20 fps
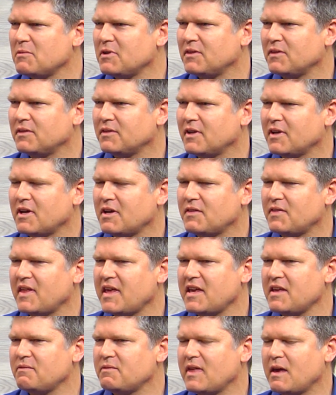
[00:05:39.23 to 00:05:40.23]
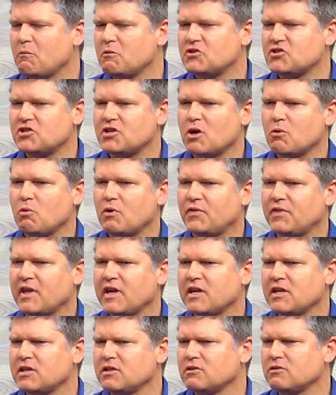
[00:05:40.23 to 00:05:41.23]
and they would share what
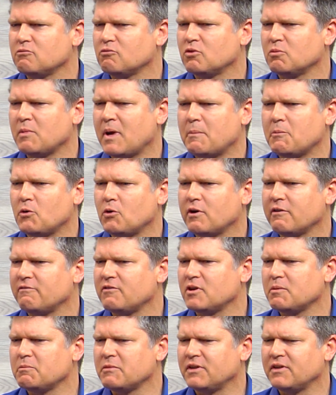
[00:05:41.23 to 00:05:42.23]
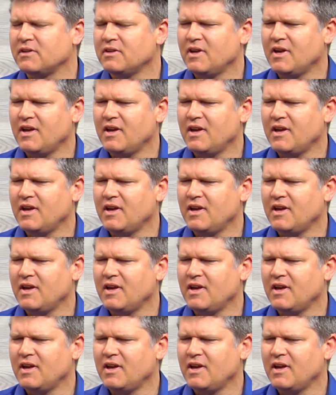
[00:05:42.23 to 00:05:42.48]
they remember of him, and